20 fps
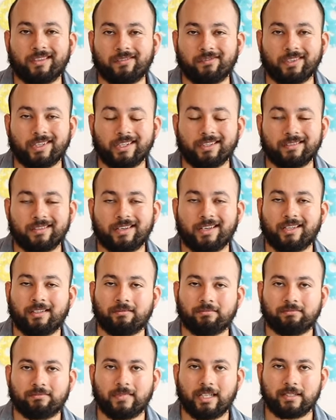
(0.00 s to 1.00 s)
a little video
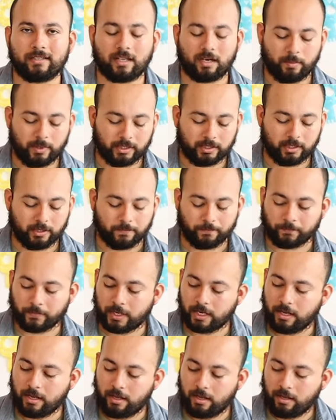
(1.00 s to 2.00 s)
today, it's not a big deal.
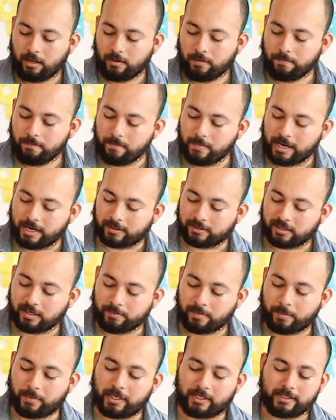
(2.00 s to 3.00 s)
Next
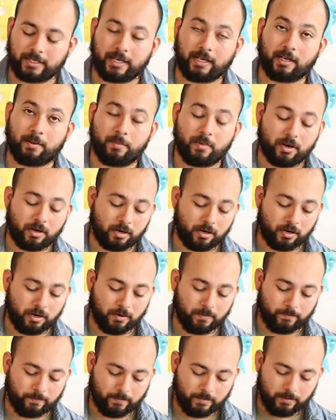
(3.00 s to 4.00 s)
up, I'm gonna take a
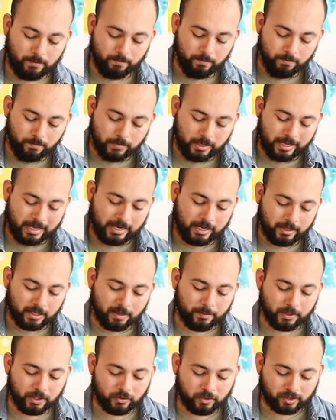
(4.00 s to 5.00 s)
marker, and I think
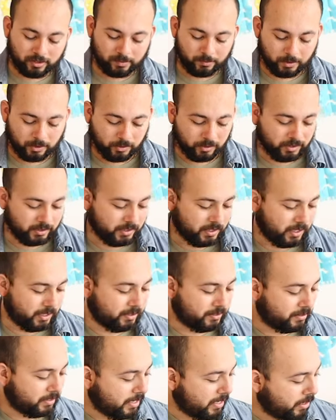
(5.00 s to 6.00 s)
I'm gonna draw some little
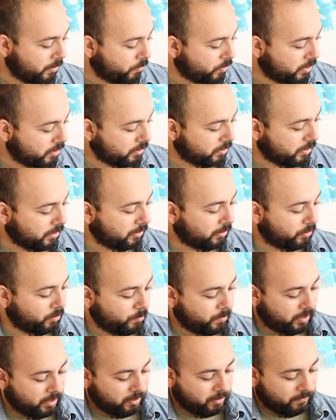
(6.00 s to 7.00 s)
designs. I want a little
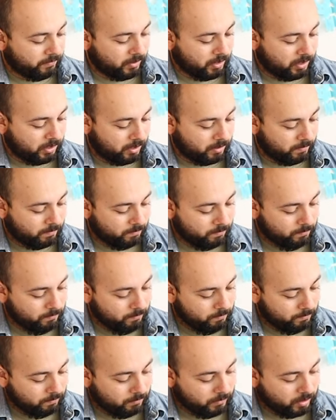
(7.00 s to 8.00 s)
bit of a,
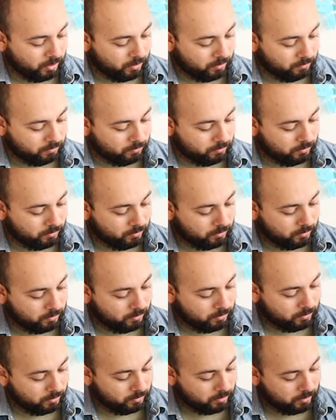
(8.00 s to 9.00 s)
you know,
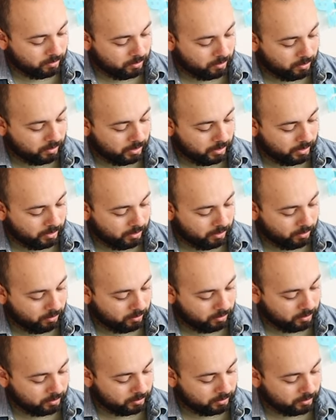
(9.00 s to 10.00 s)
thing here
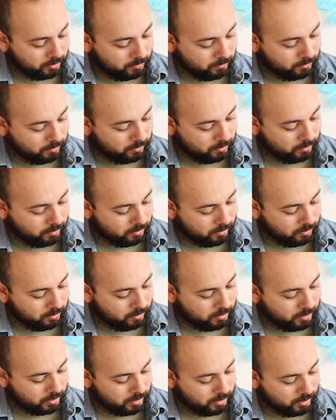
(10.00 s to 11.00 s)
along the,
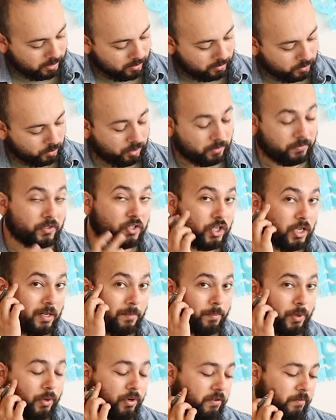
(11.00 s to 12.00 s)
the sort of
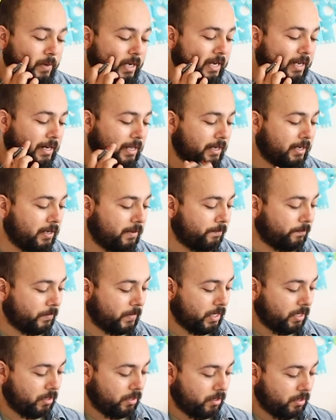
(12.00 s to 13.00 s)
cheekbone of my calaca.
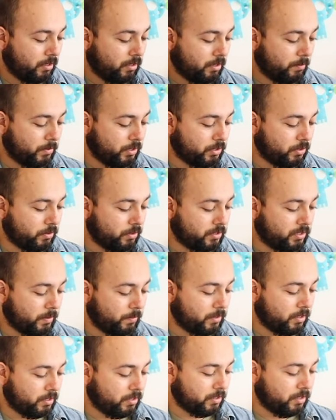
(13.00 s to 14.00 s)
I'm gonna do the
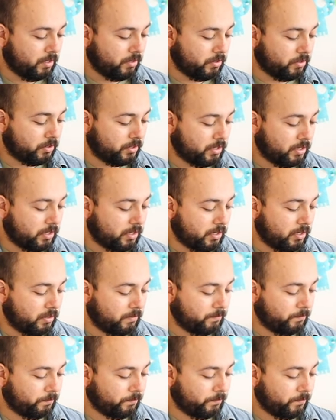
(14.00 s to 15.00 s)
same thing on the other
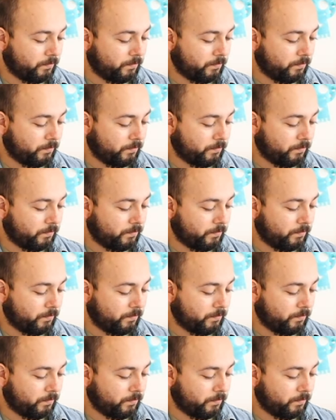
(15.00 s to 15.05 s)
side.